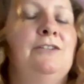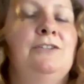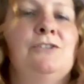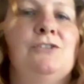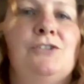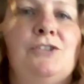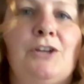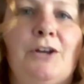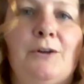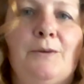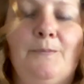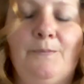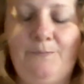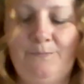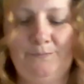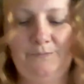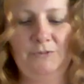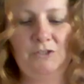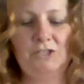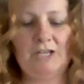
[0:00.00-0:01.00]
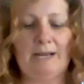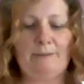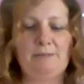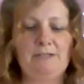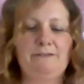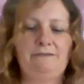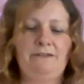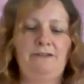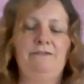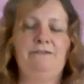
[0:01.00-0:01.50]
So,
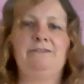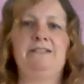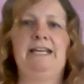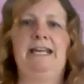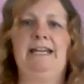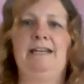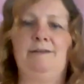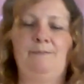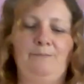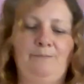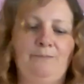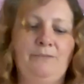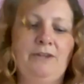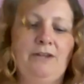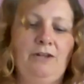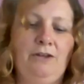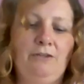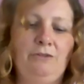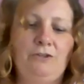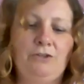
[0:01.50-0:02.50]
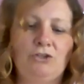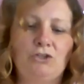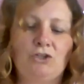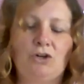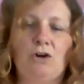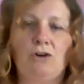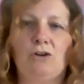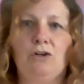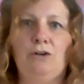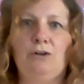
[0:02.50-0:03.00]
chapter 15, The
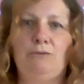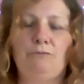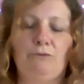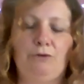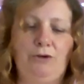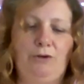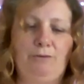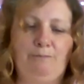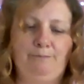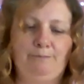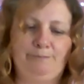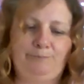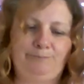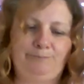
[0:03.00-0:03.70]
Chocolate Room.